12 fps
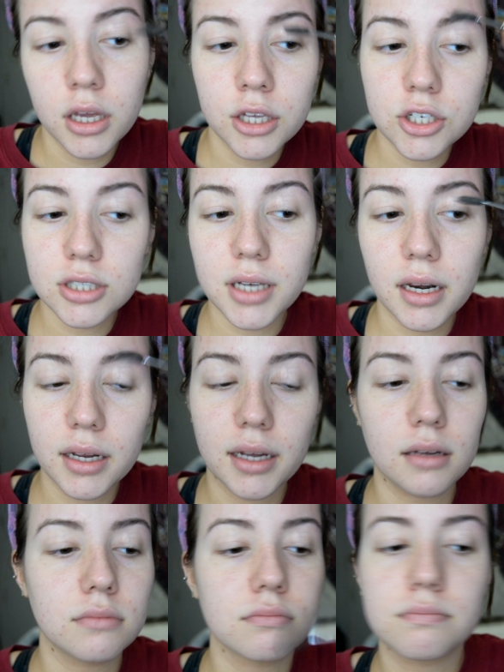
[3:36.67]
Just kind of
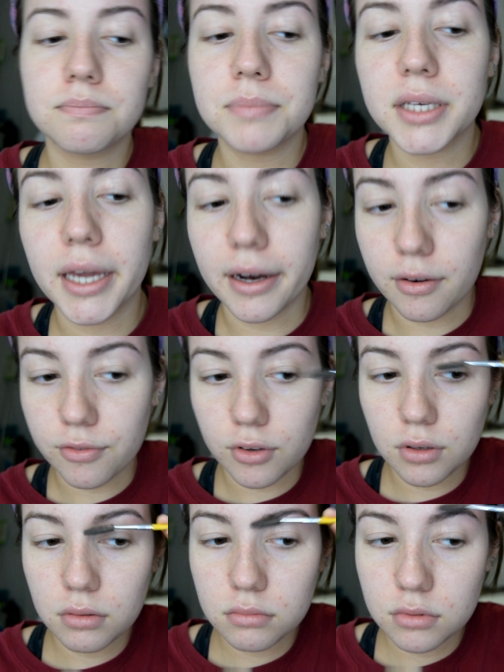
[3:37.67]
be
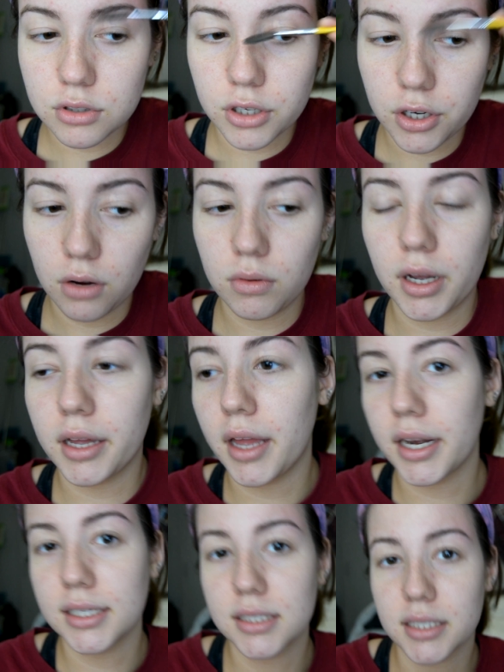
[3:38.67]
careful so you don't cut
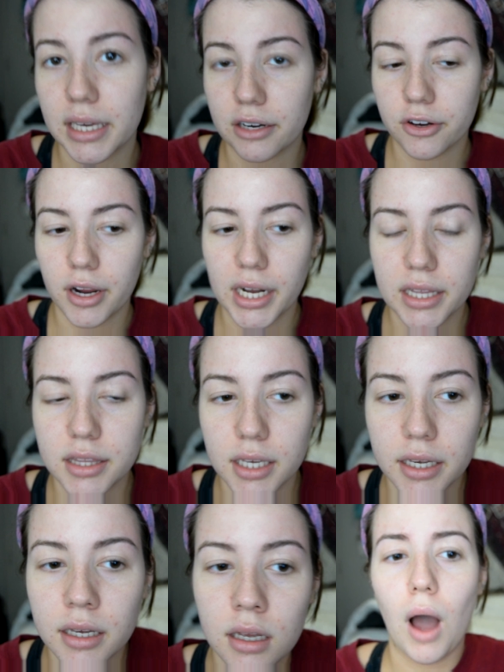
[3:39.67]
any skin or
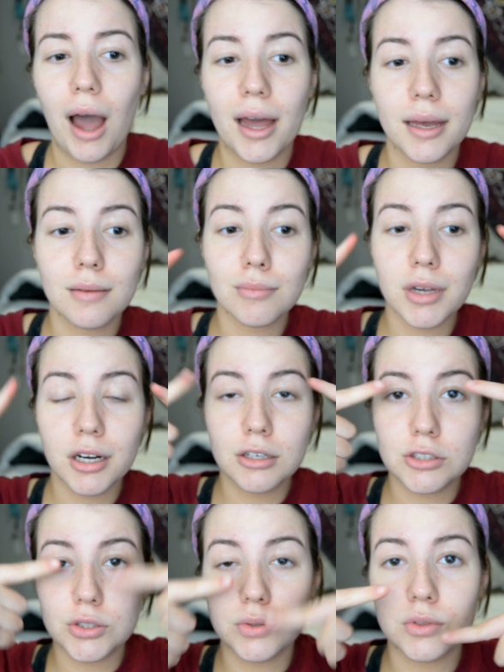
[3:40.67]
anything. I'm gonna
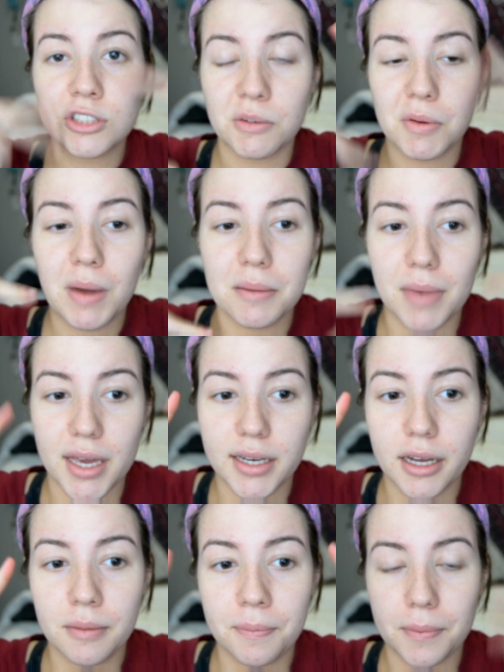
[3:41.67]
do some of my
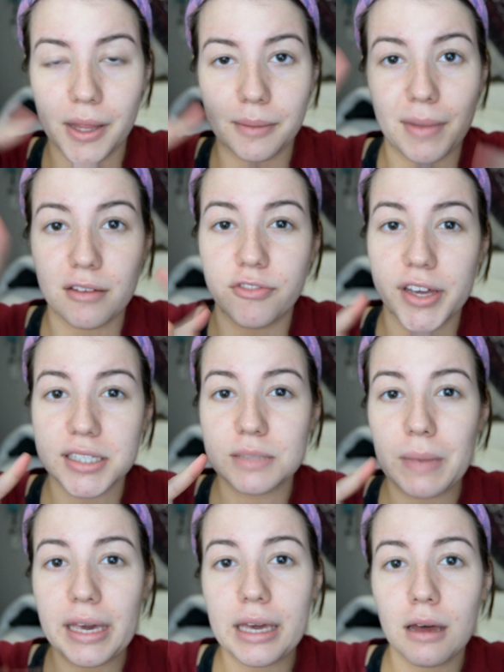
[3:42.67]
makeup, my face
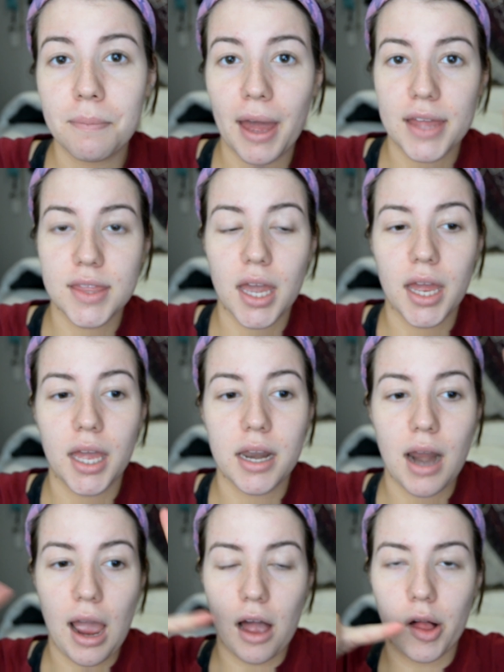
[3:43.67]
makeup, and
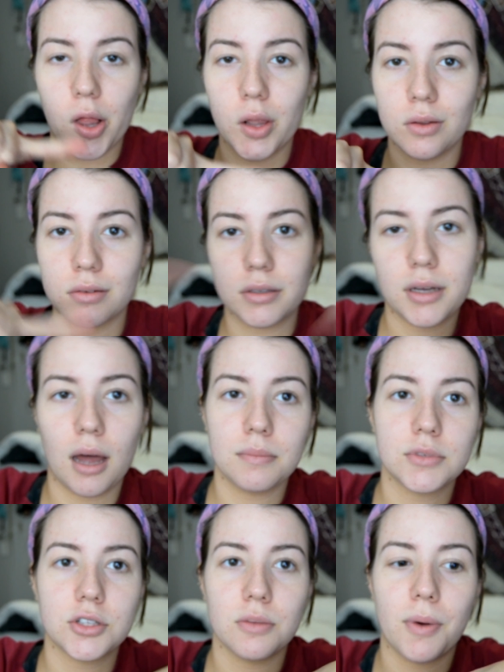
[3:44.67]
then I'll come
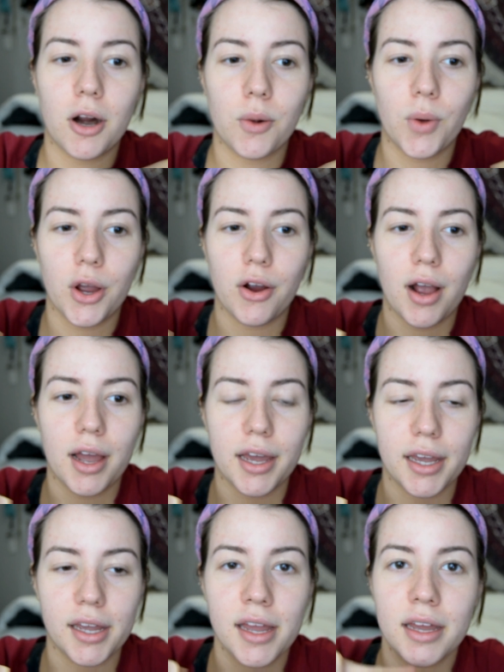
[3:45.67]
to the part where
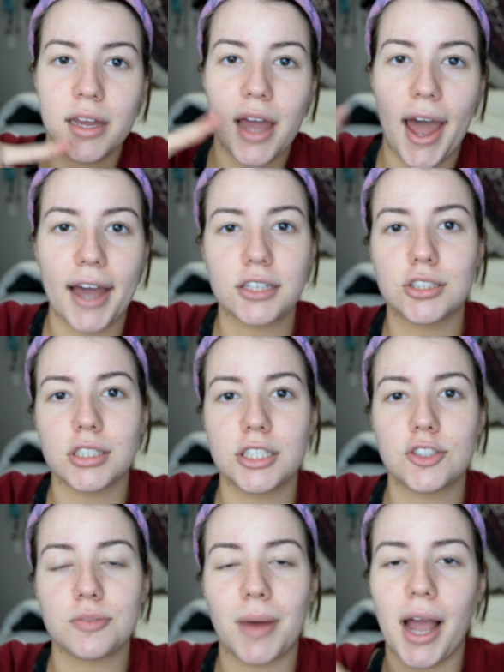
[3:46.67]
I actually
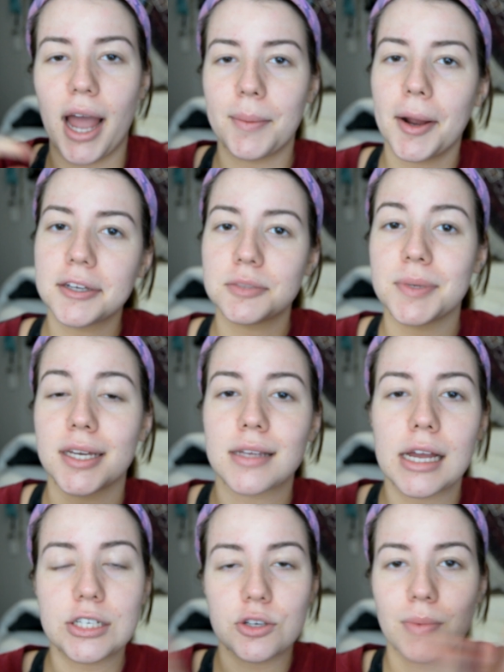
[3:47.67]
do my eyebrows, because
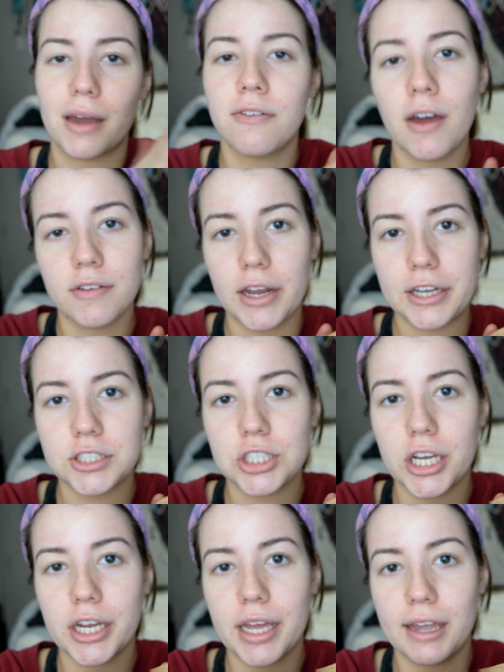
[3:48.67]
I do my foundation
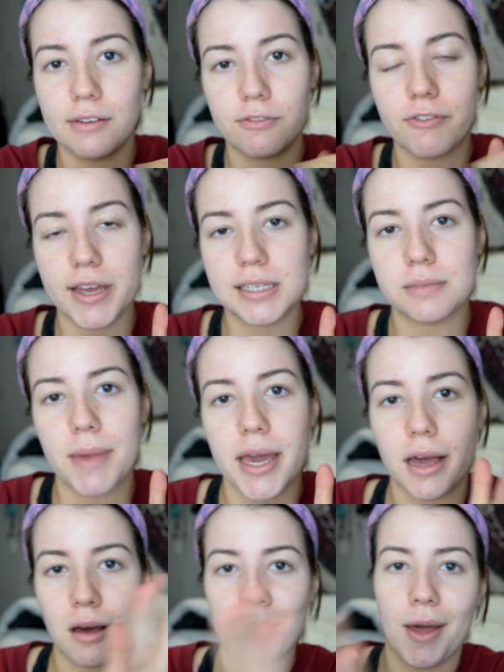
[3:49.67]
and face
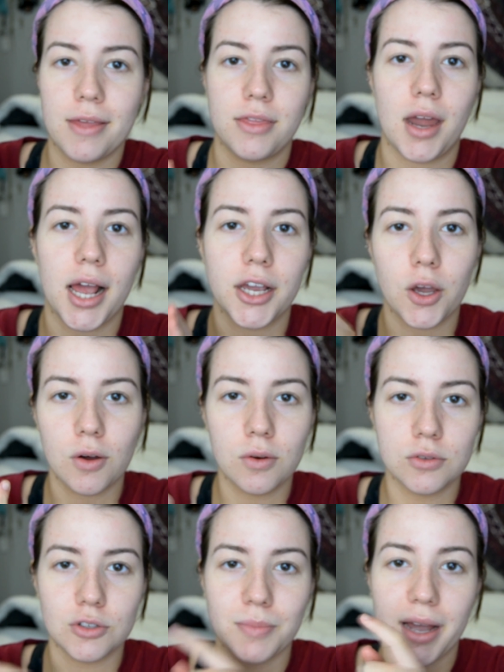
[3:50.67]
makeup and then I go
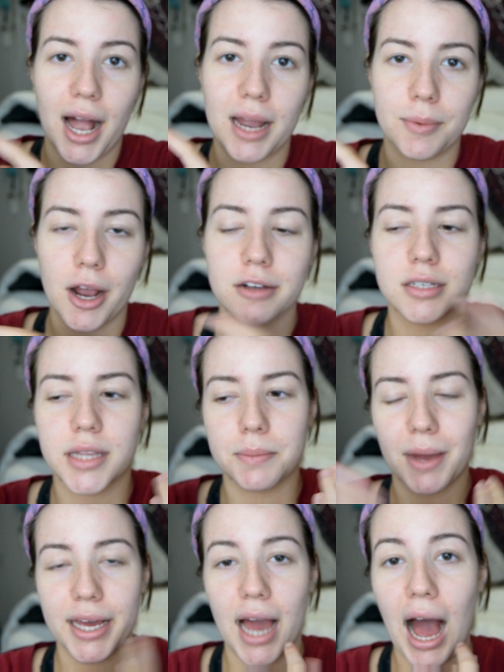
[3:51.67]
do my eyebrows and then
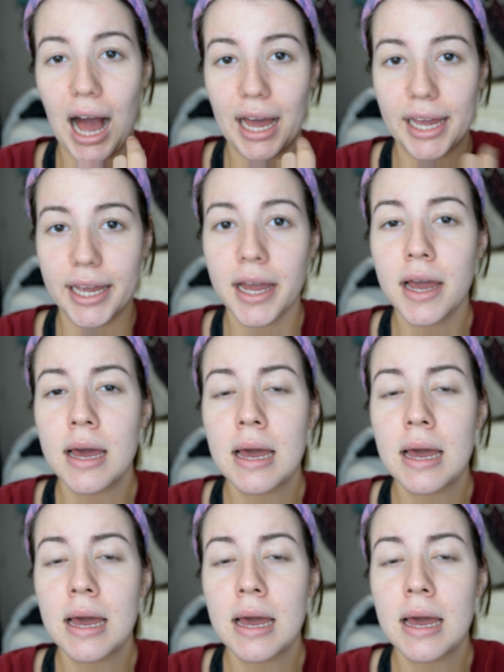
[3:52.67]
my eye